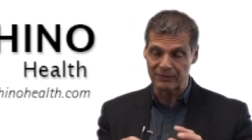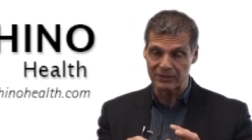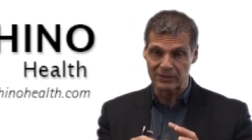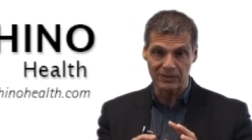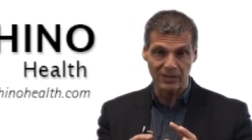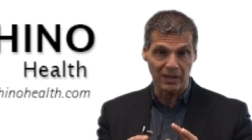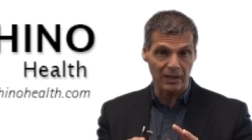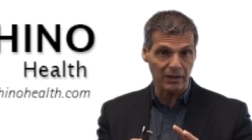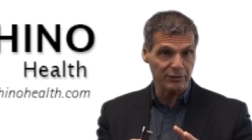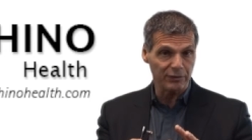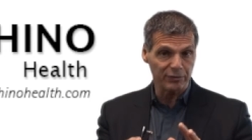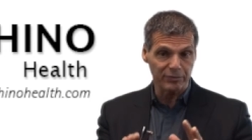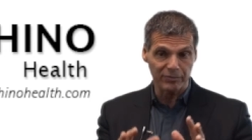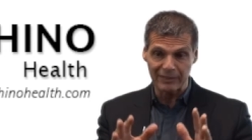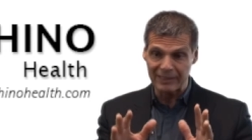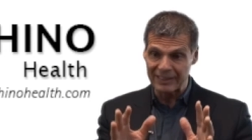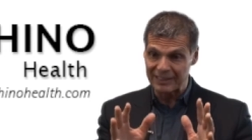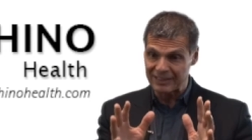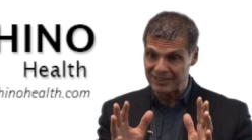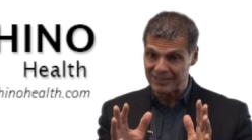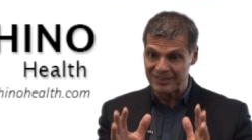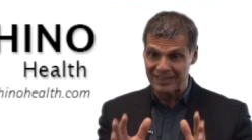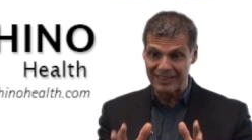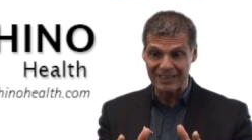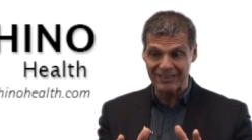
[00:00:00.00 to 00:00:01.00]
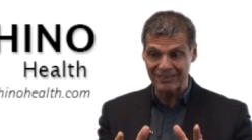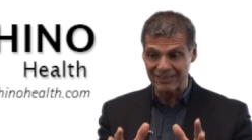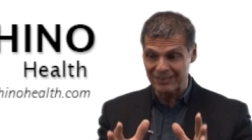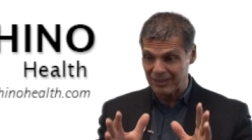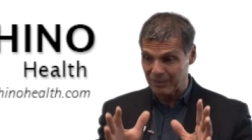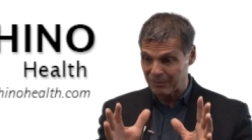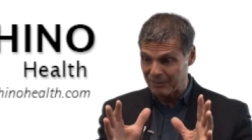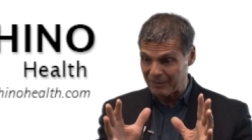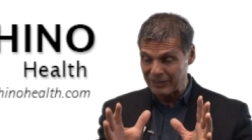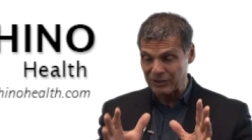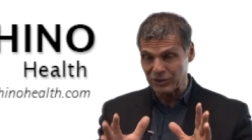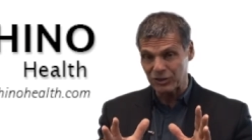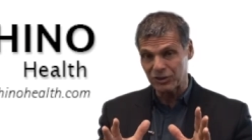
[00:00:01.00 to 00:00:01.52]
It's all free. It's there to
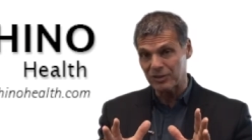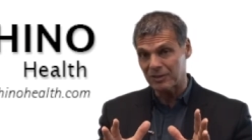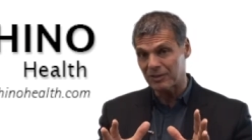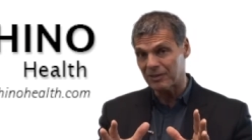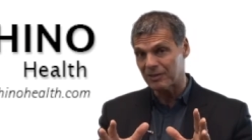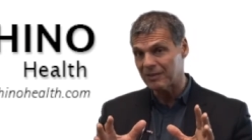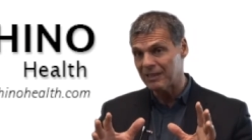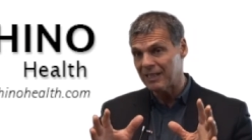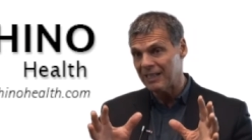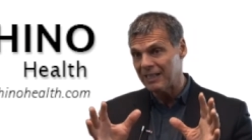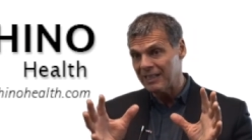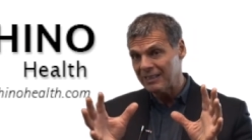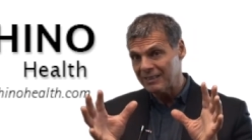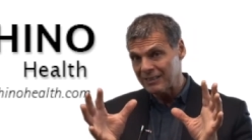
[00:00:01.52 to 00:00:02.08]
make sure